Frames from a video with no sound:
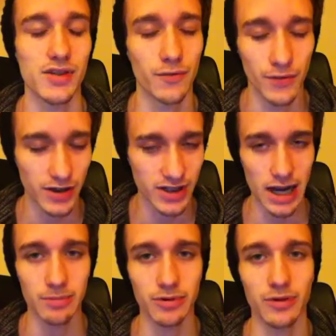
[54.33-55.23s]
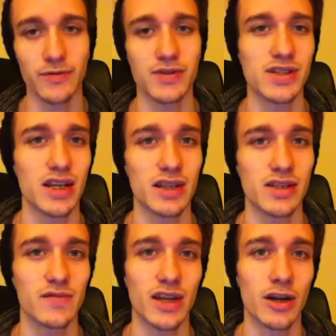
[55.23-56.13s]
So for example, for the sake of
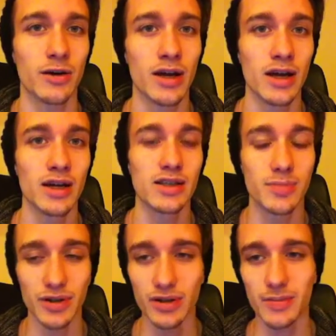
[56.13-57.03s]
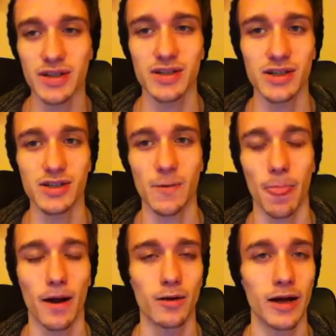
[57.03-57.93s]
this video, to build a business,
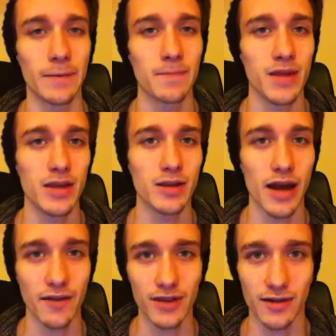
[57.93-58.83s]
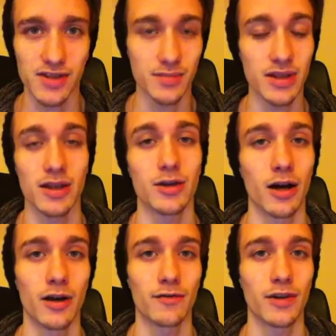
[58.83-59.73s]
alright, you have to have something that
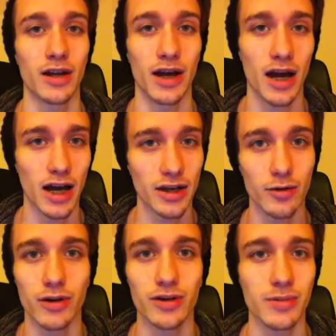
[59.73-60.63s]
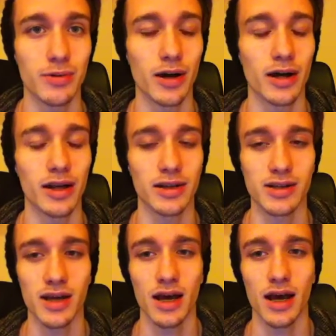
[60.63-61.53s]
you're offering, a high quality product,